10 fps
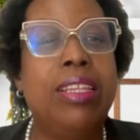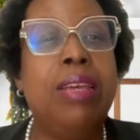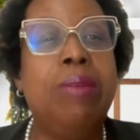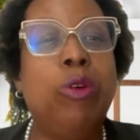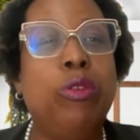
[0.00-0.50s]

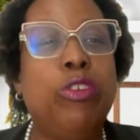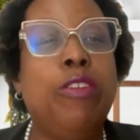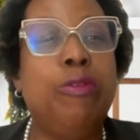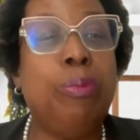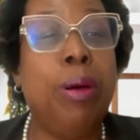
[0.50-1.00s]
the
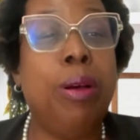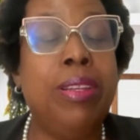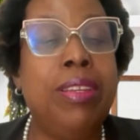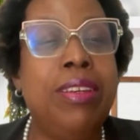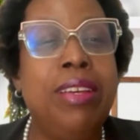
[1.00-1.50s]
emotions,
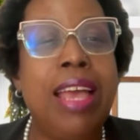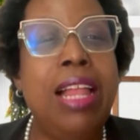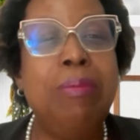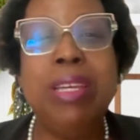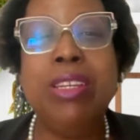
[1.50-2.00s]
but
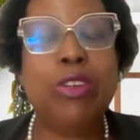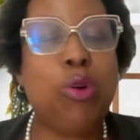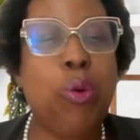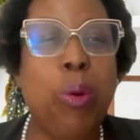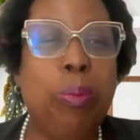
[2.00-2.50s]
helped me to
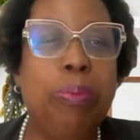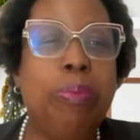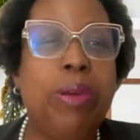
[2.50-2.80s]
cope